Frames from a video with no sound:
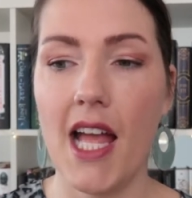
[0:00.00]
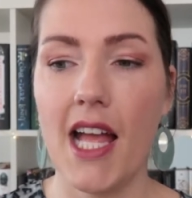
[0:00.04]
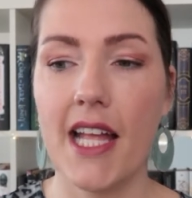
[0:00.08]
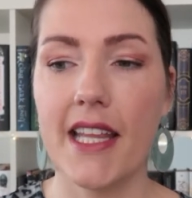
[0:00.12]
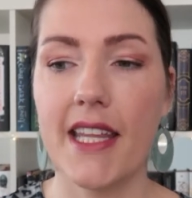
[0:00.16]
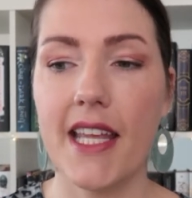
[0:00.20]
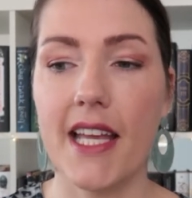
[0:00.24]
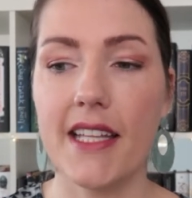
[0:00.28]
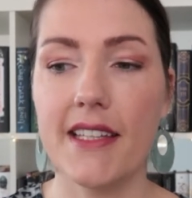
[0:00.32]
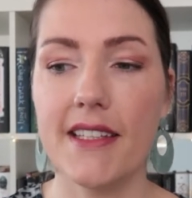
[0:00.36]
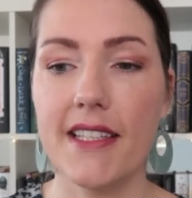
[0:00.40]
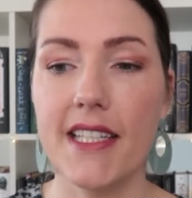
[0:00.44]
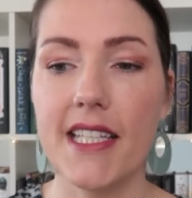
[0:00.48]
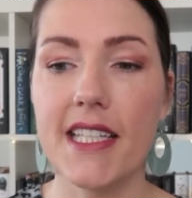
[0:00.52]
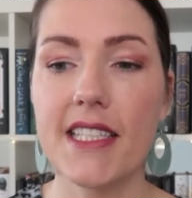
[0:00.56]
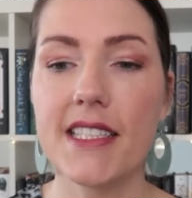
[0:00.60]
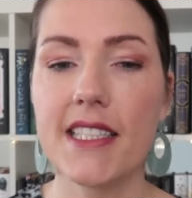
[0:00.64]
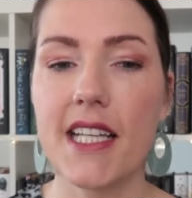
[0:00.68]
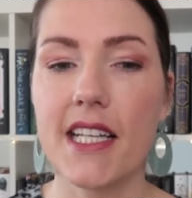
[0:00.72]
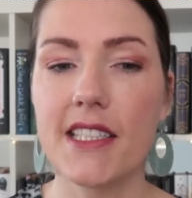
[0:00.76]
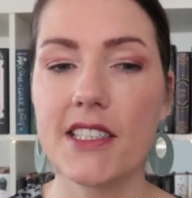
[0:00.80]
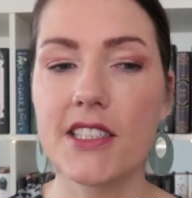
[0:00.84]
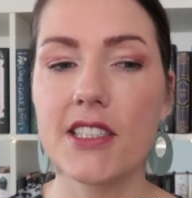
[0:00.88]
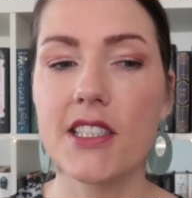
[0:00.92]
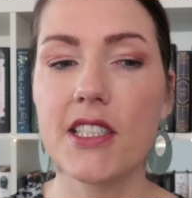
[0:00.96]
that these
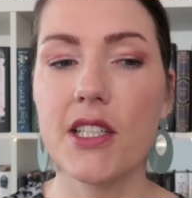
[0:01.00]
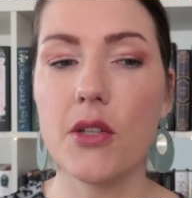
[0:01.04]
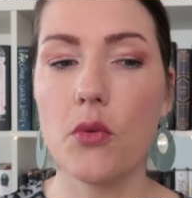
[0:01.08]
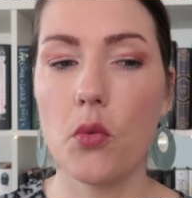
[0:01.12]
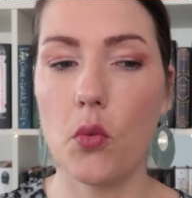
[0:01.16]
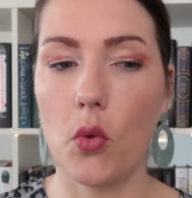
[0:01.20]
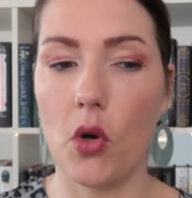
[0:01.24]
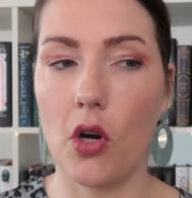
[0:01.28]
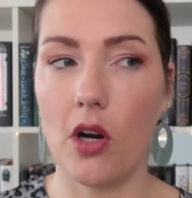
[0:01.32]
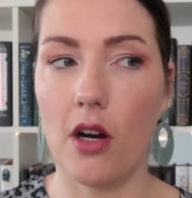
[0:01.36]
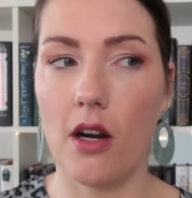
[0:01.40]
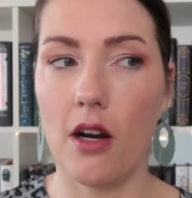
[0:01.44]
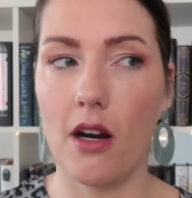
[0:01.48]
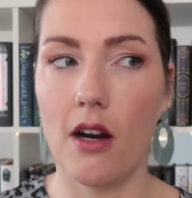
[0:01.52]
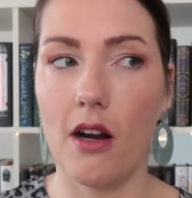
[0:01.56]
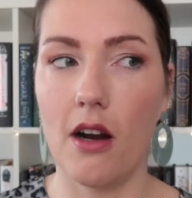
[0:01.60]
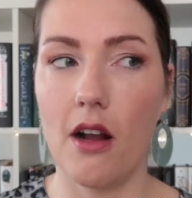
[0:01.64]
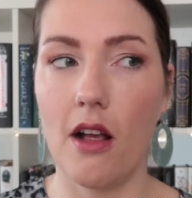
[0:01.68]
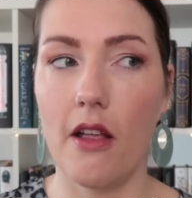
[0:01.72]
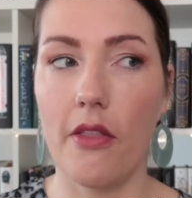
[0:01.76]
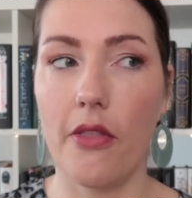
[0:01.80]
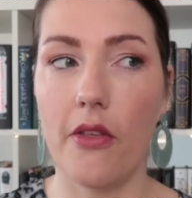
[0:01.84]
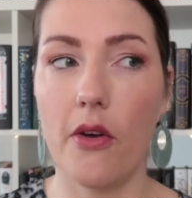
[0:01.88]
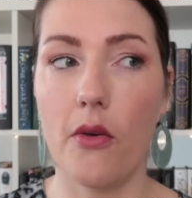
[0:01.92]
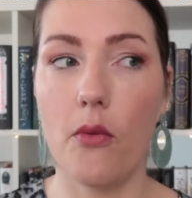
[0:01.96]
actually were
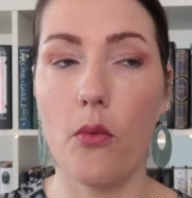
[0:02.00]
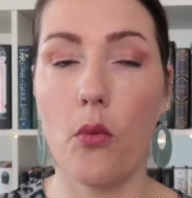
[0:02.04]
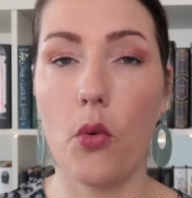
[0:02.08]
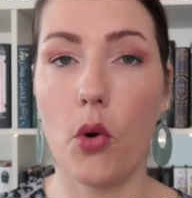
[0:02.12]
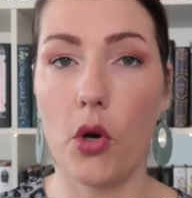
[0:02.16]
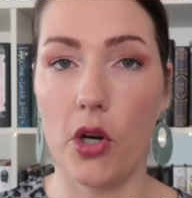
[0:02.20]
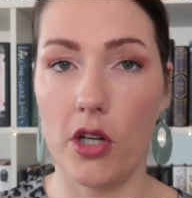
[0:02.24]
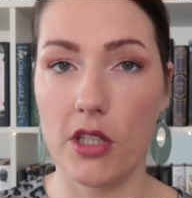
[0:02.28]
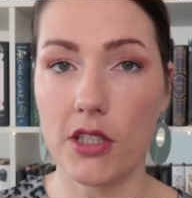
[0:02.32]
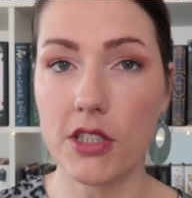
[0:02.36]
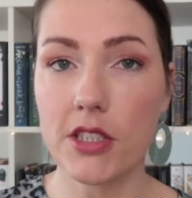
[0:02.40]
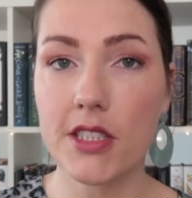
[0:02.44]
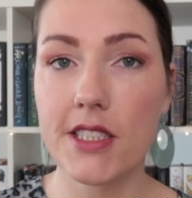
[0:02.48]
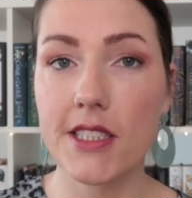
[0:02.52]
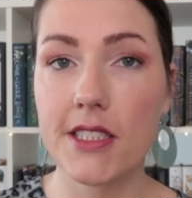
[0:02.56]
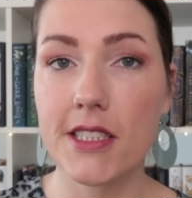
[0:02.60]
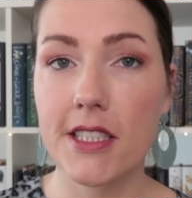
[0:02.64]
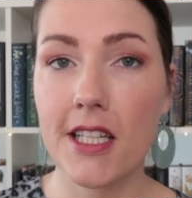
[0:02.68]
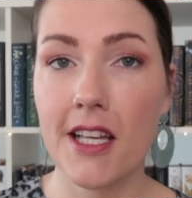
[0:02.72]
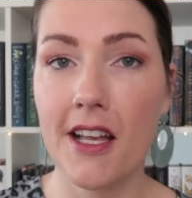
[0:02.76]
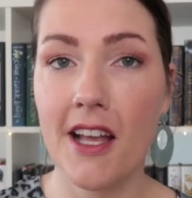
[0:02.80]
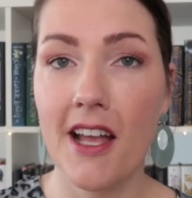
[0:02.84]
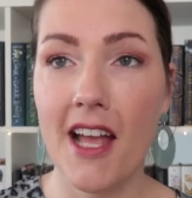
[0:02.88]
the worst